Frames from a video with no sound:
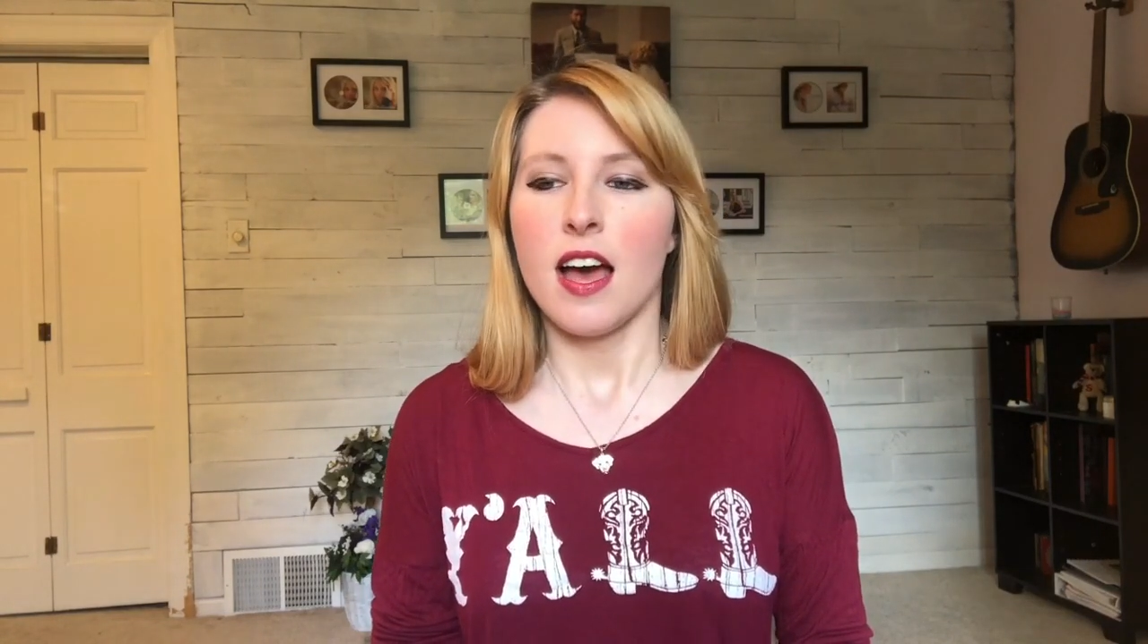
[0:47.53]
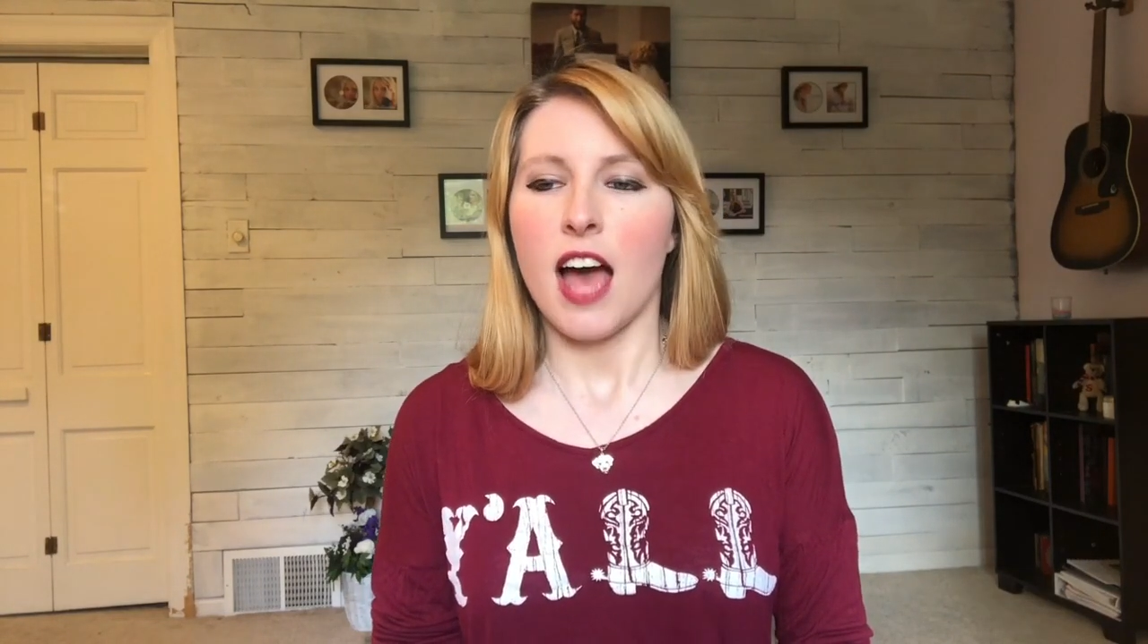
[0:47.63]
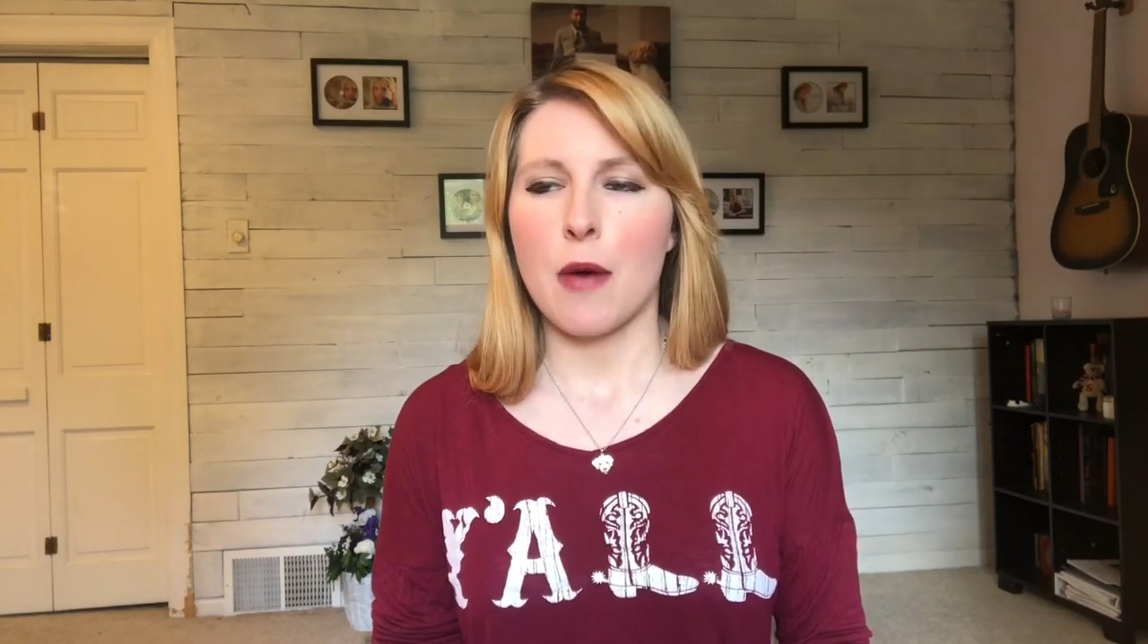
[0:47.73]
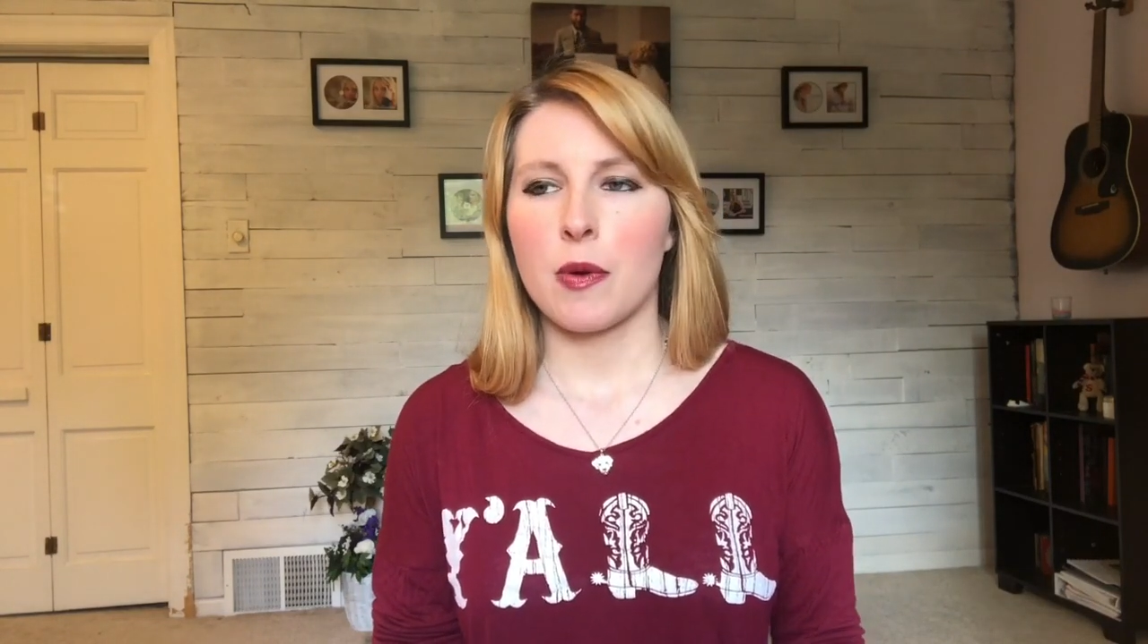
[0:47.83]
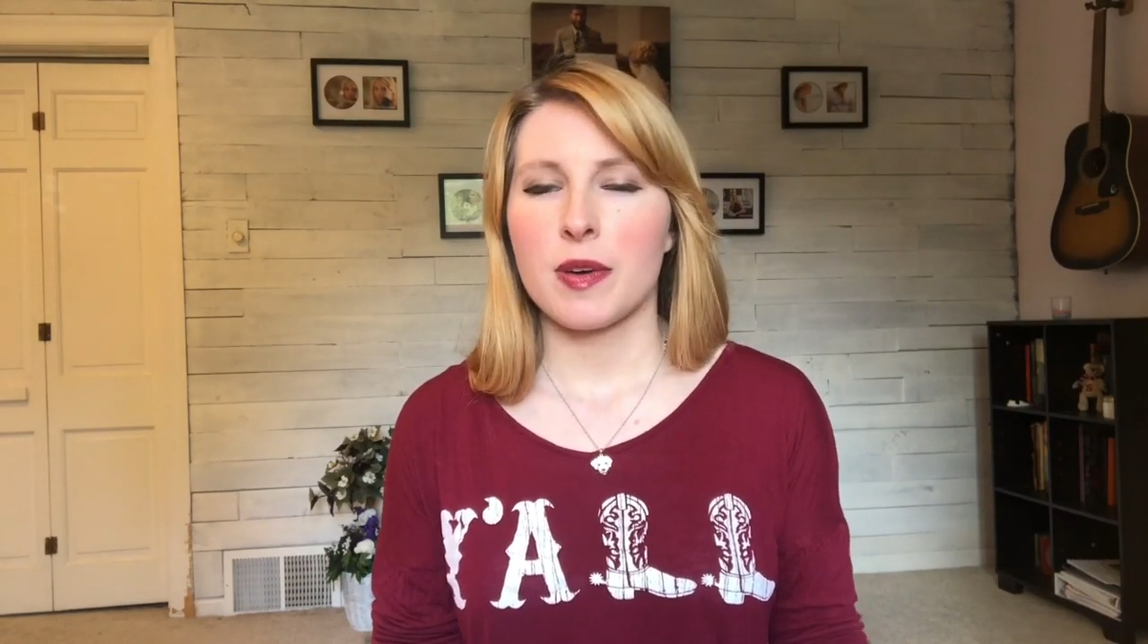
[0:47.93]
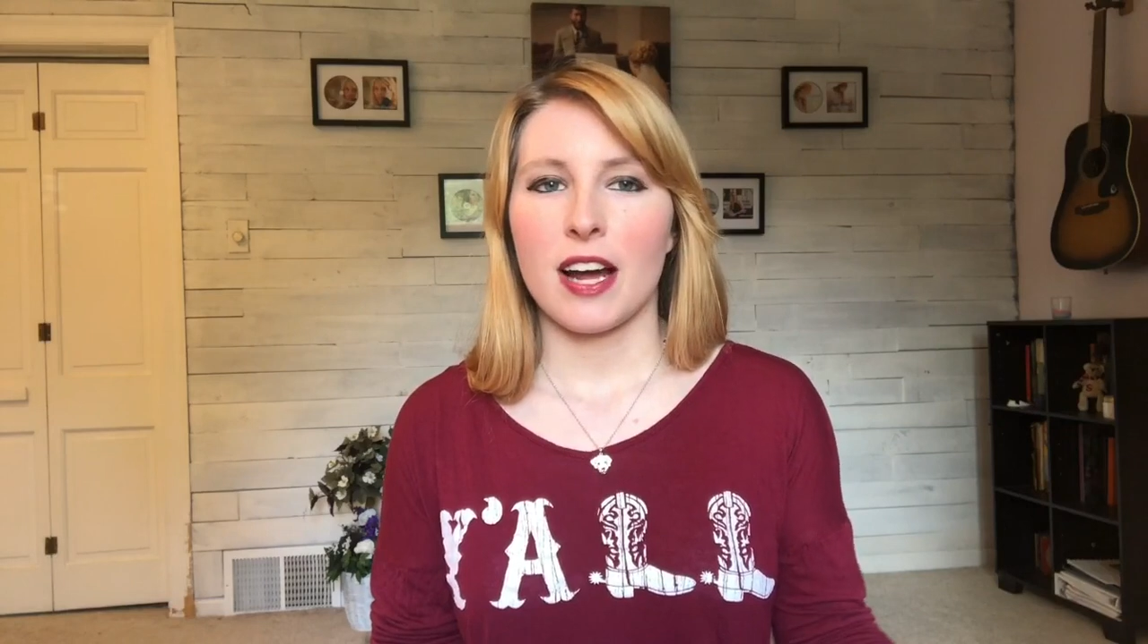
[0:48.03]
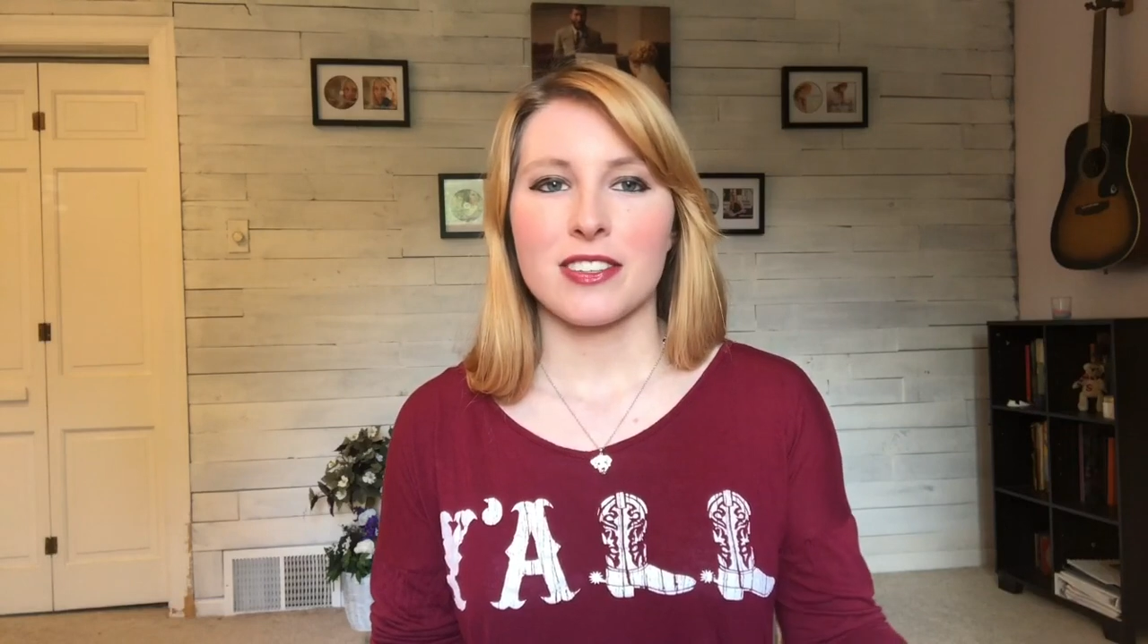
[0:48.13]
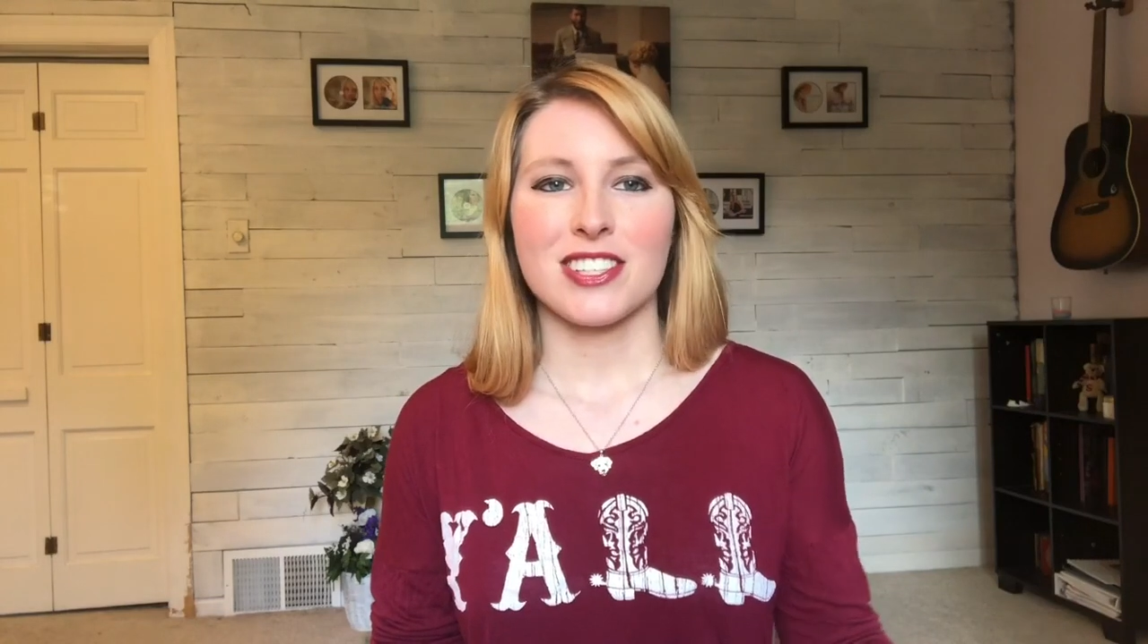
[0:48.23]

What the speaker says: and we went out